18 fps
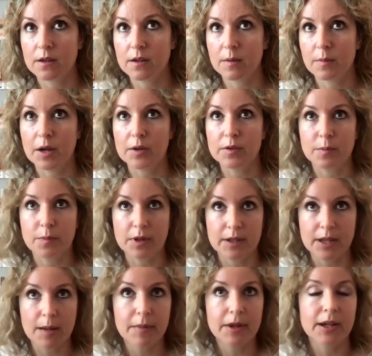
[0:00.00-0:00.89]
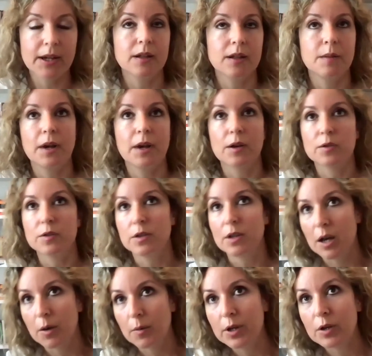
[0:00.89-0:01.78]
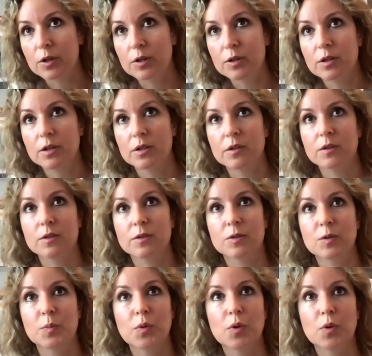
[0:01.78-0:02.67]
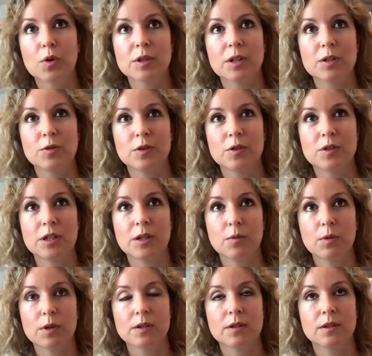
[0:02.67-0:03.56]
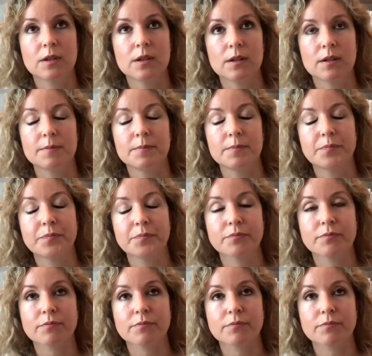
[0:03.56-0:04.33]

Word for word: about the pandemic and about how we could support and just see what the